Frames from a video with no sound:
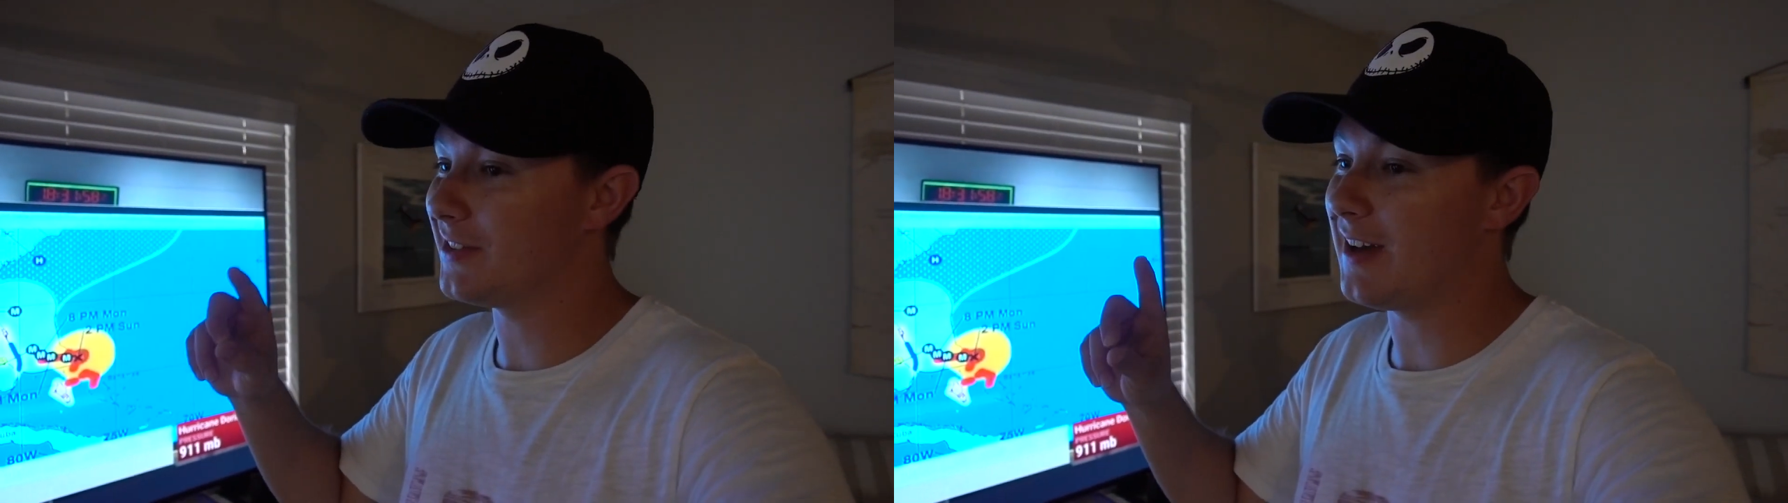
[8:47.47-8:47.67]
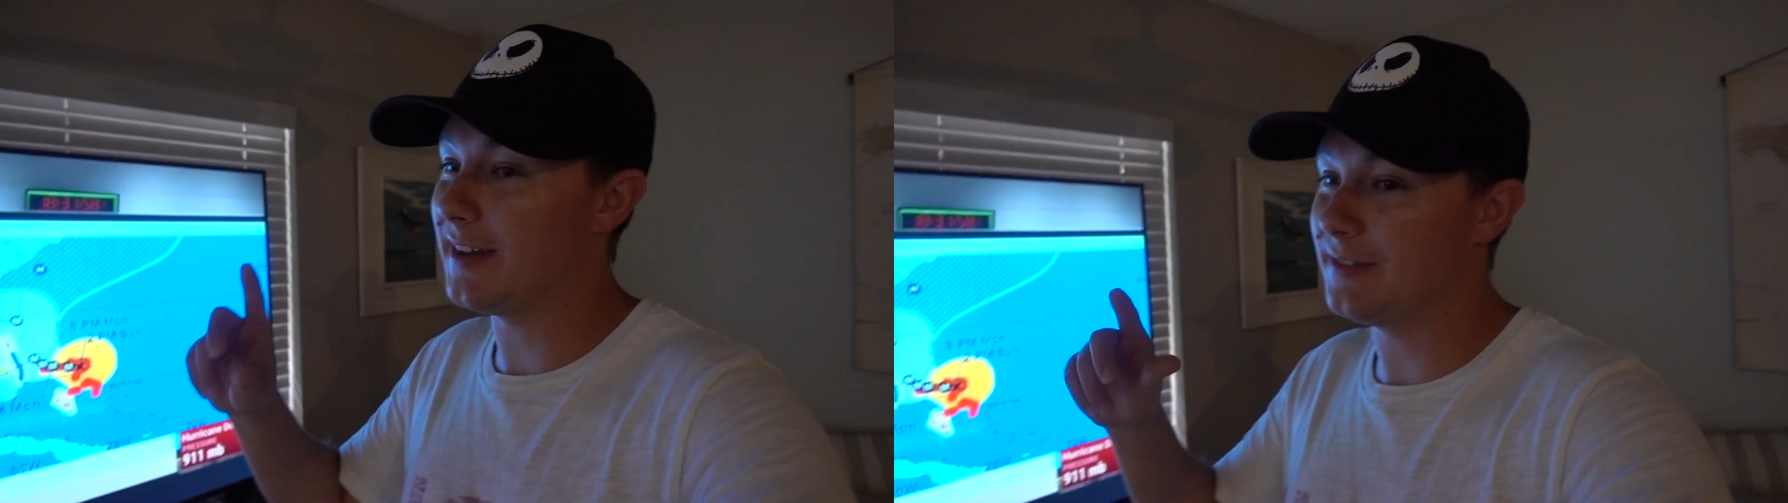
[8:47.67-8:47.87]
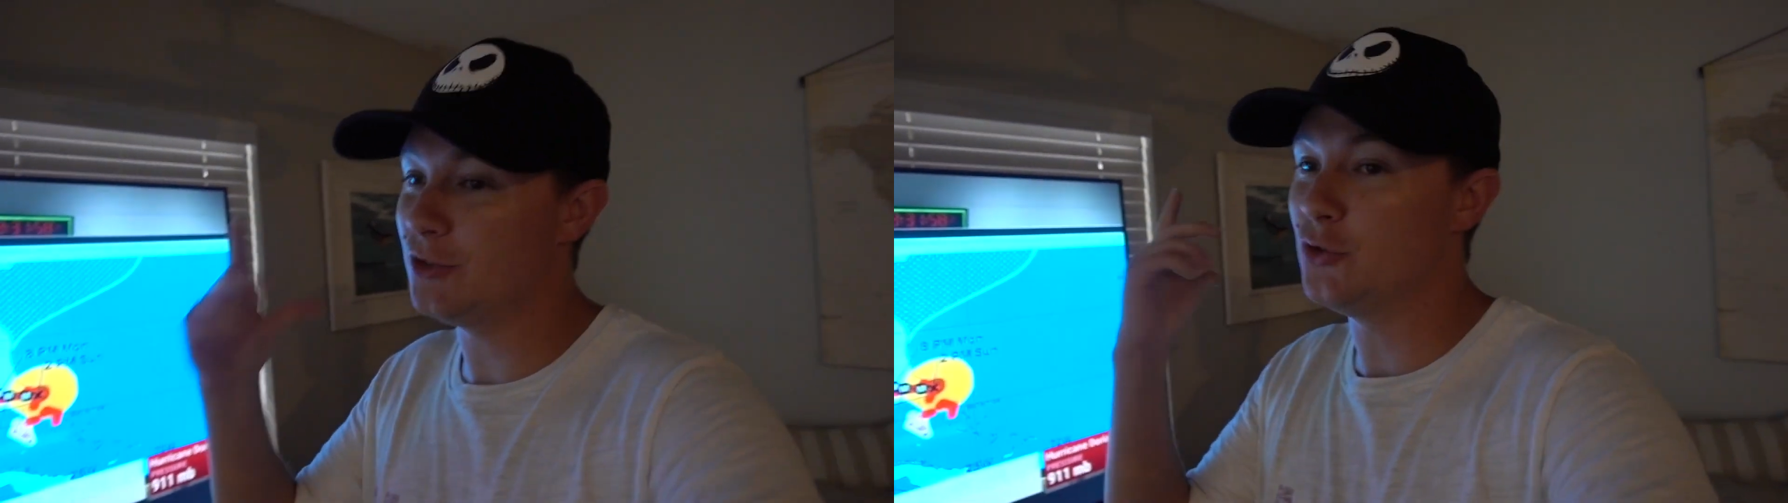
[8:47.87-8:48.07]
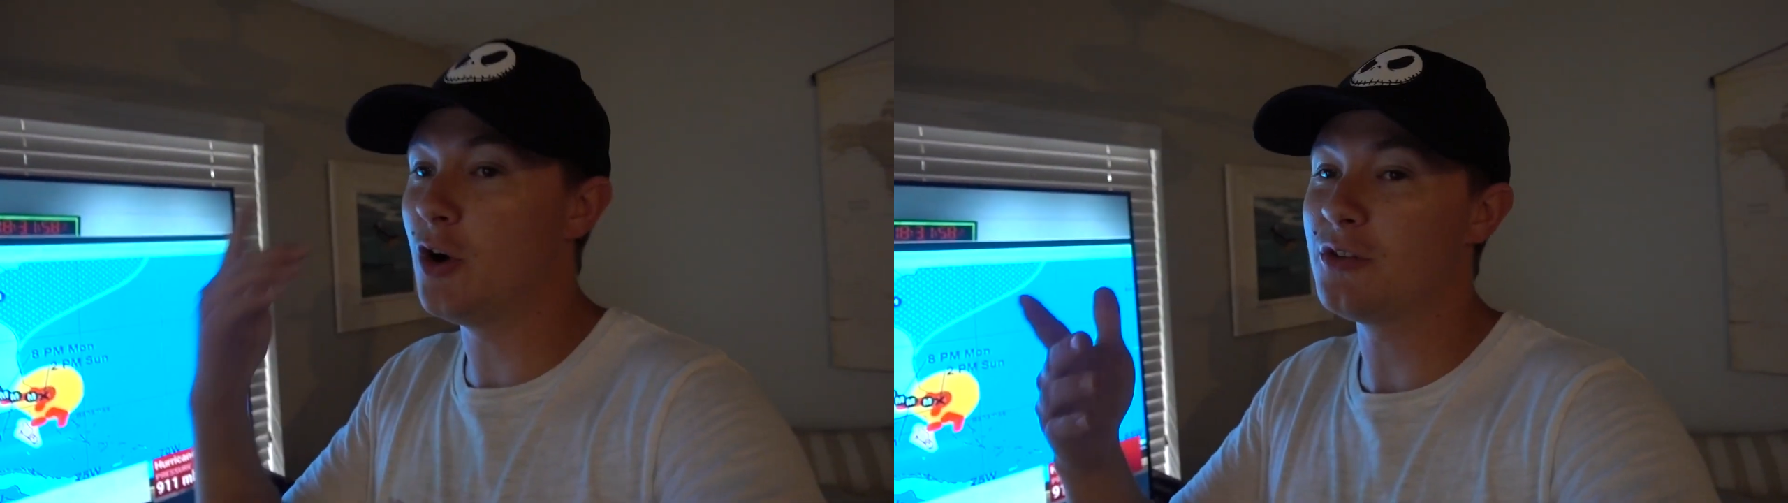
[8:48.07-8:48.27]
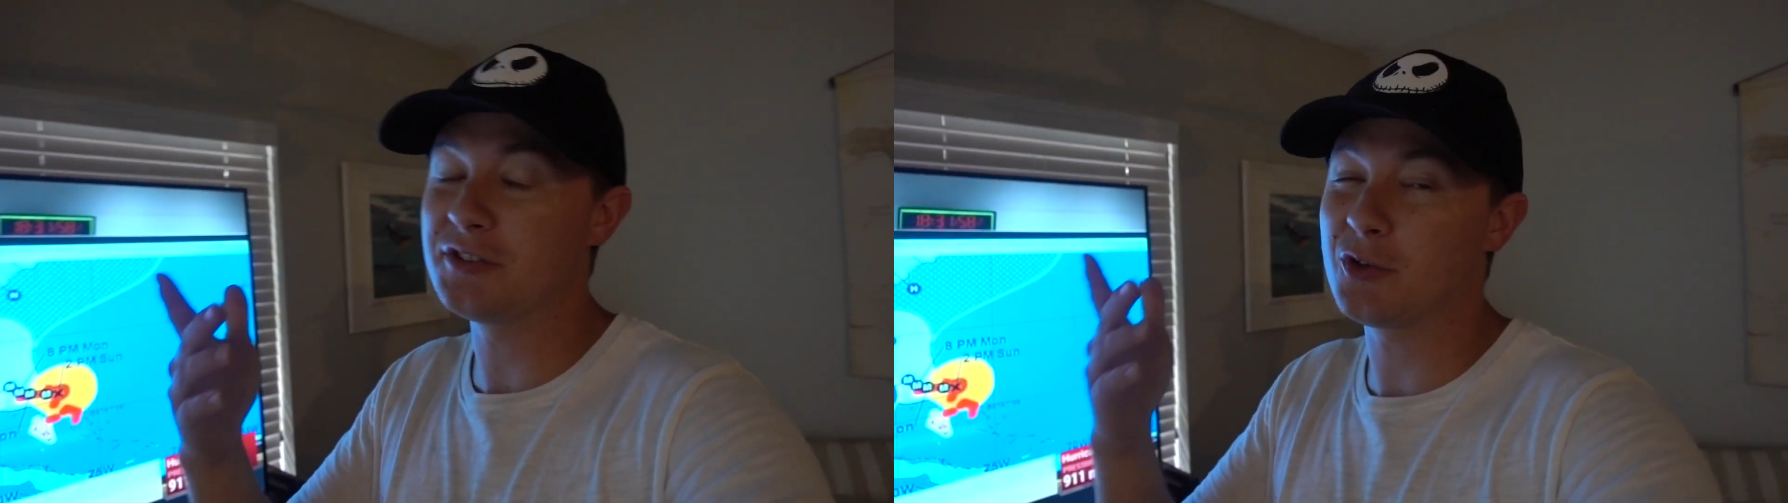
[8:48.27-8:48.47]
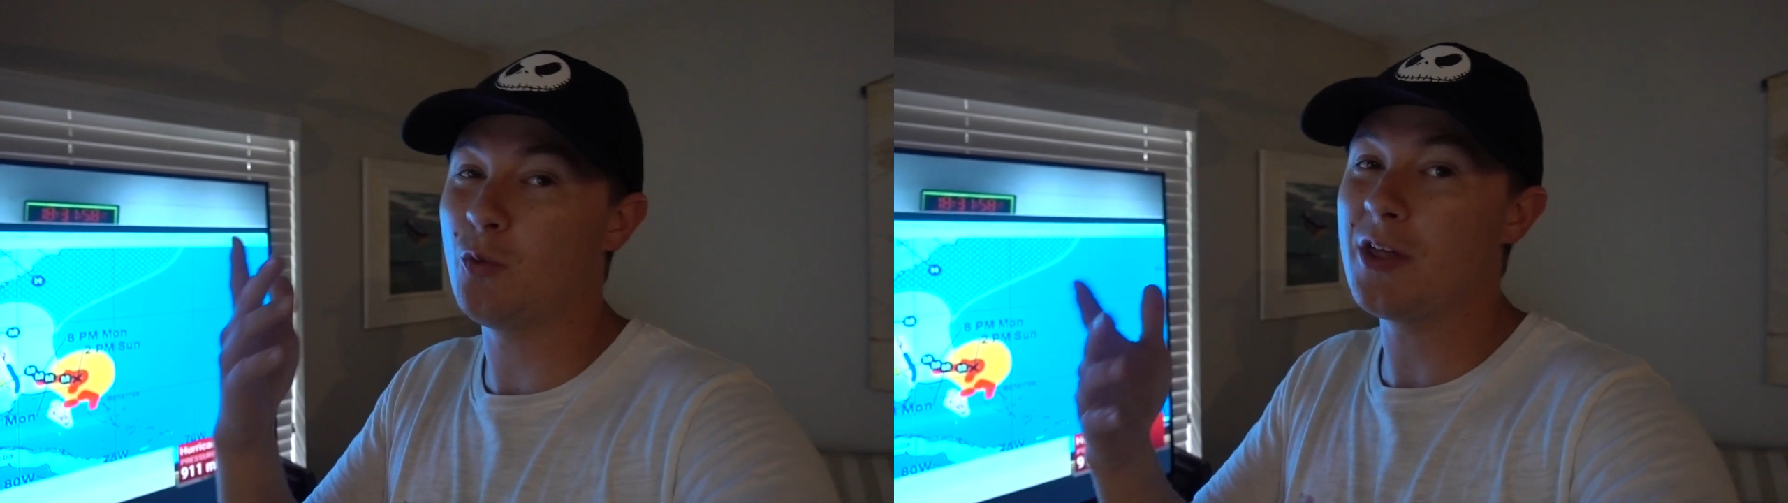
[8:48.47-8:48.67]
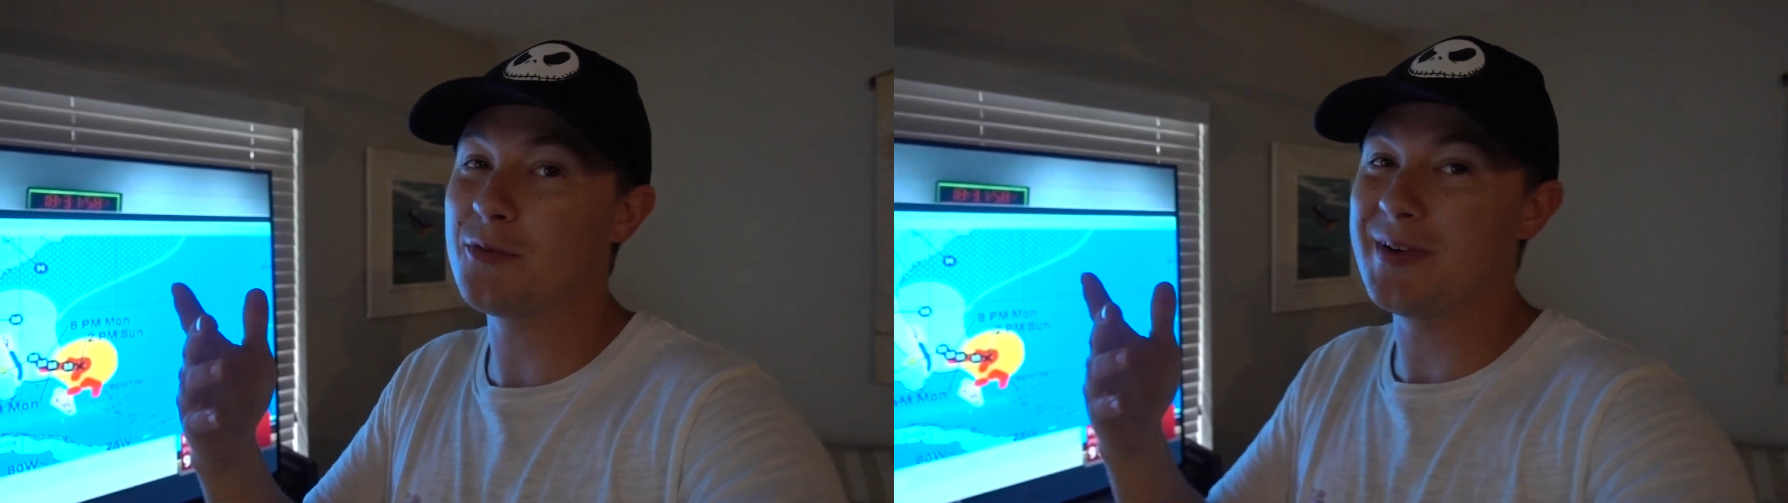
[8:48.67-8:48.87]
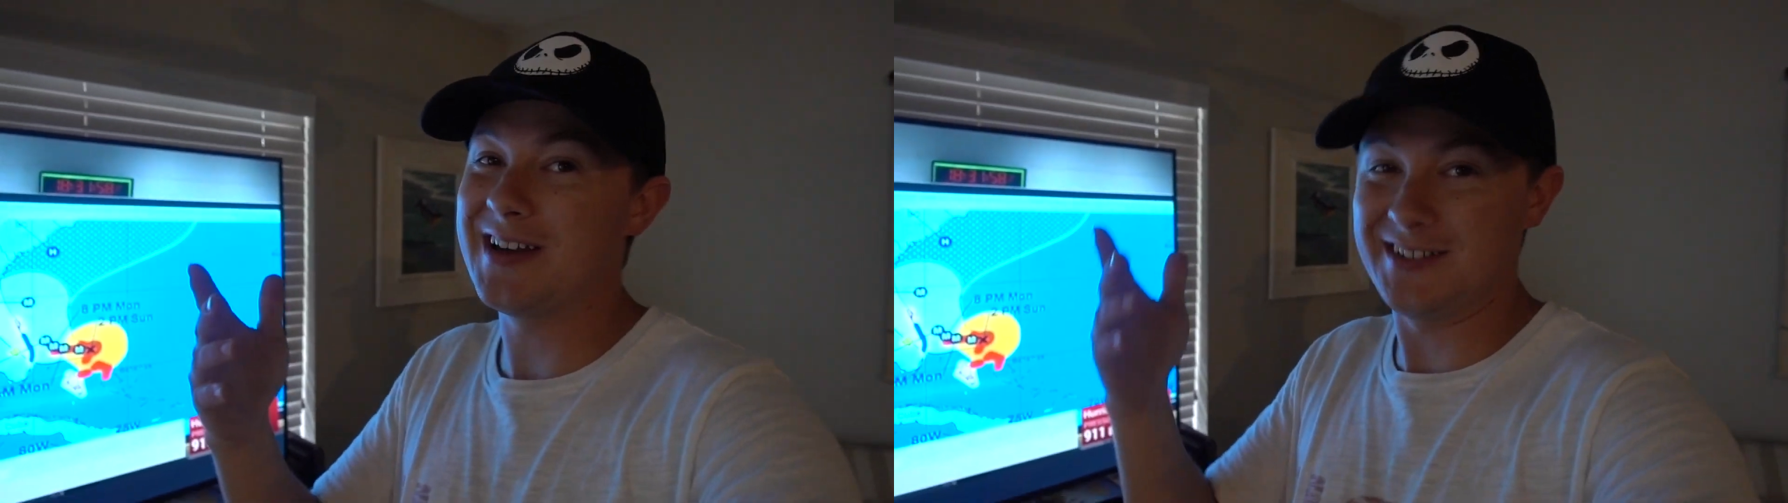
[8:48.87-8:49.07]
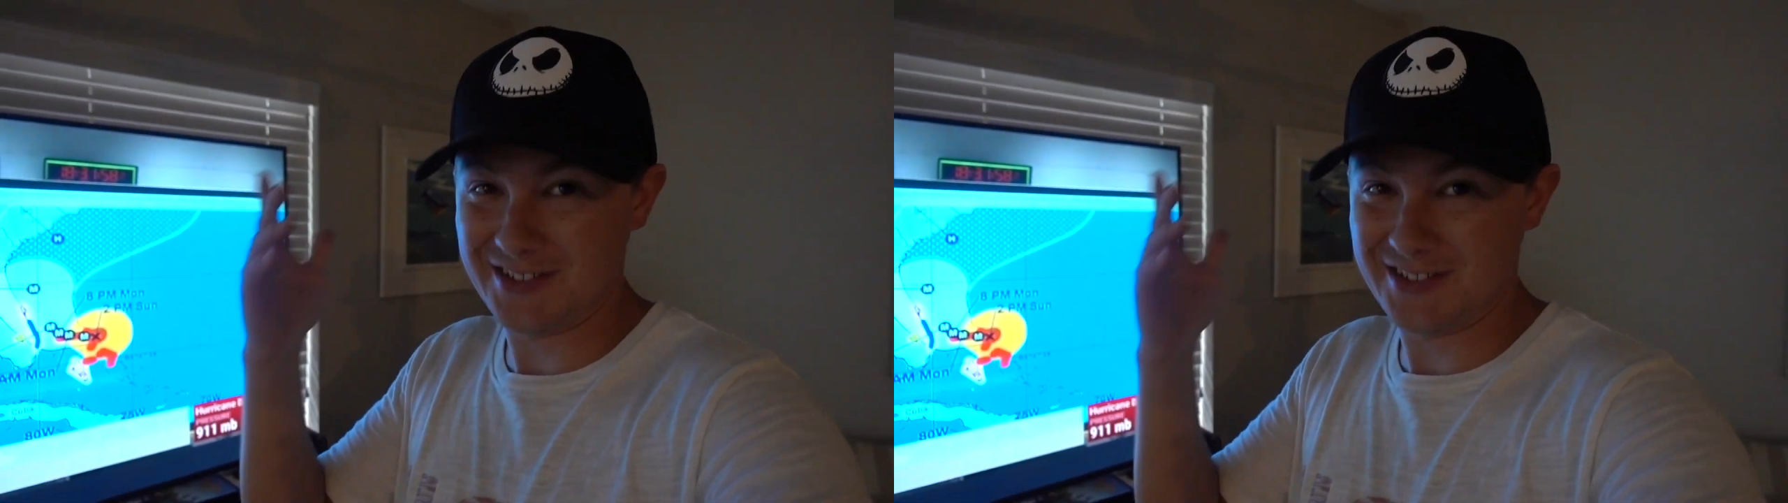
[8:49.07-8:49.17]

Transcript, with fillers: is that you know that the weatherman